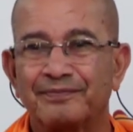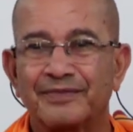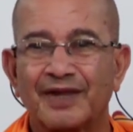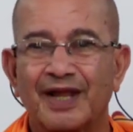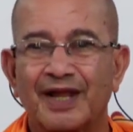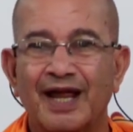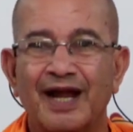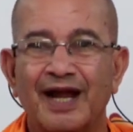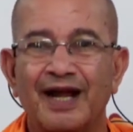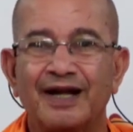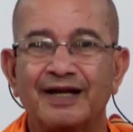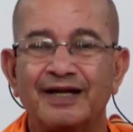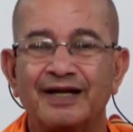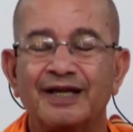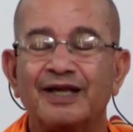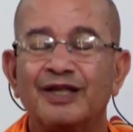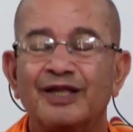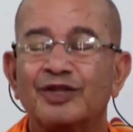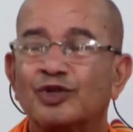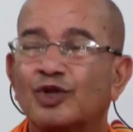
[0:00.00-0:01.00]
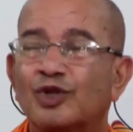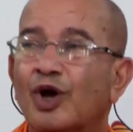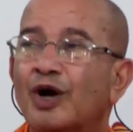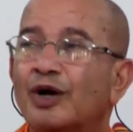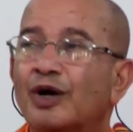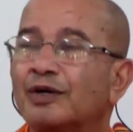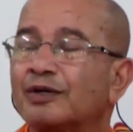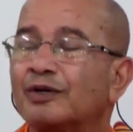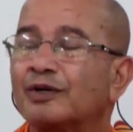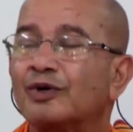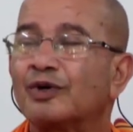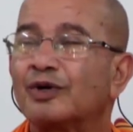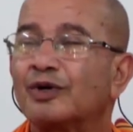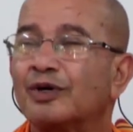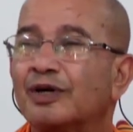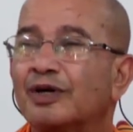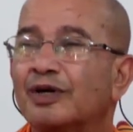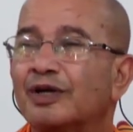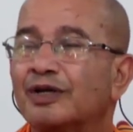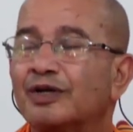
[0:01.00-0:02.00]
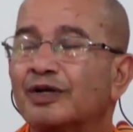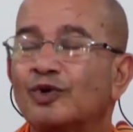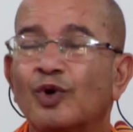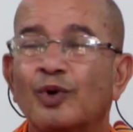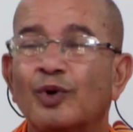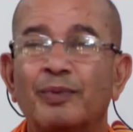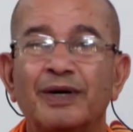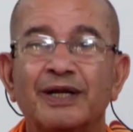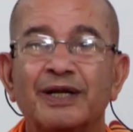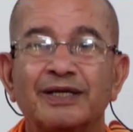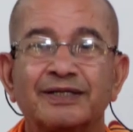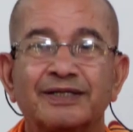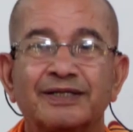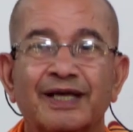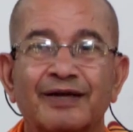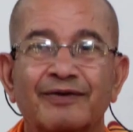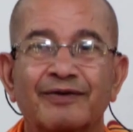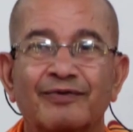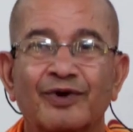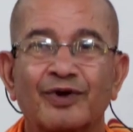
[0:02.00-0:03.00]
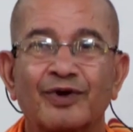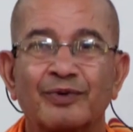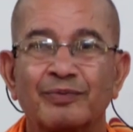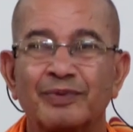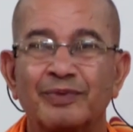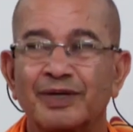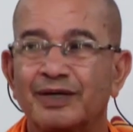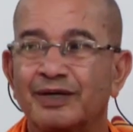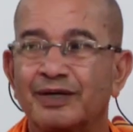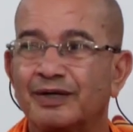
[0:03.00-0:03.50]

and thought, nobody is there for me.